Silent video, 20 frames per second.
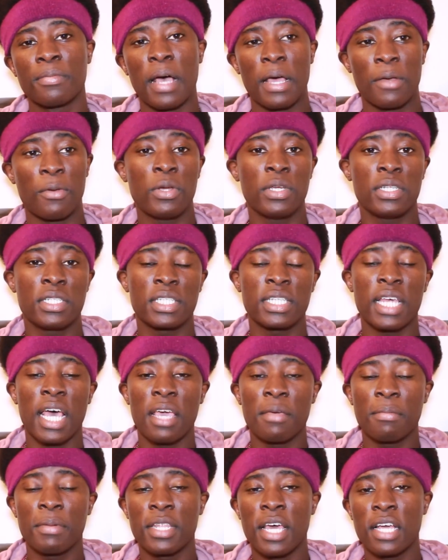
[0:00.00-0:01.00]
I know it's
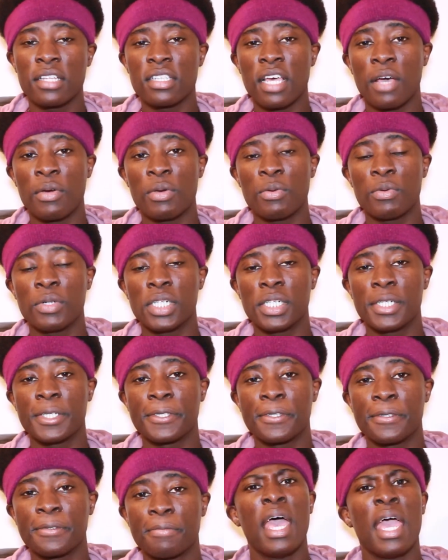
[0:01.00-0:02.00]
tight, but that's how it
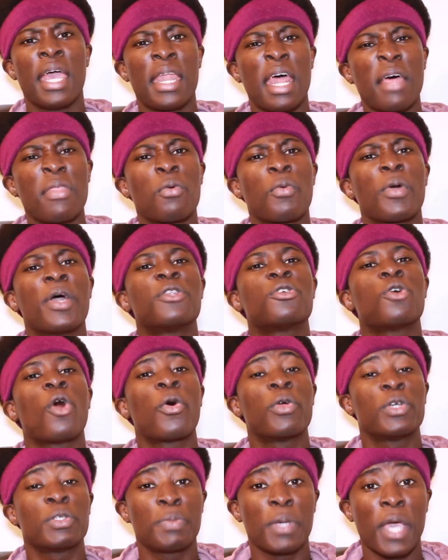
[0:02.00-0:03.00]
works. Another way to
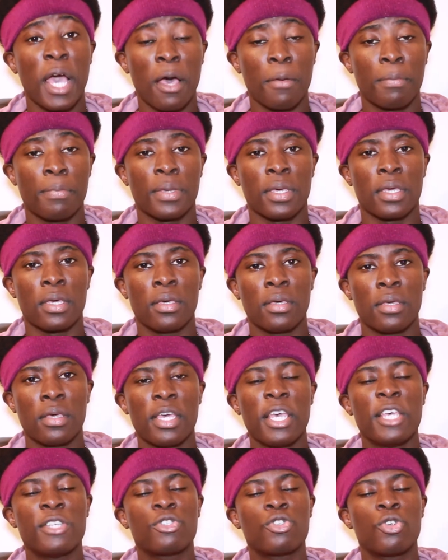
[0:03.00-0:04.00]
always be happy
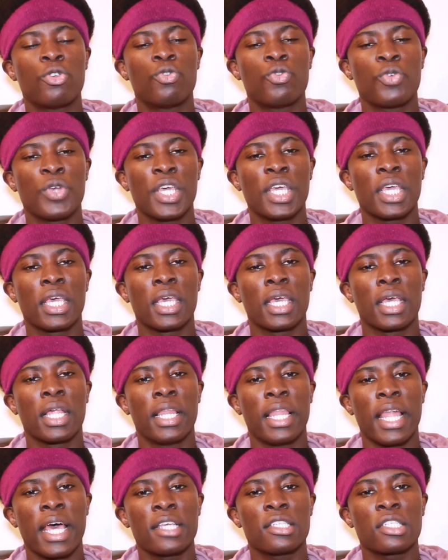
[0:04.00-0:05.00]
is to drink
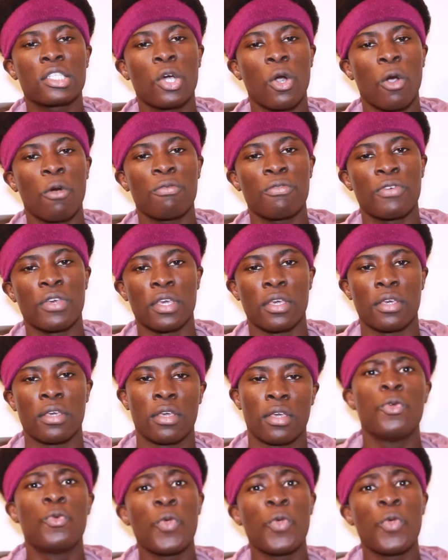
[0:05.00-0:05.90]
less coffee.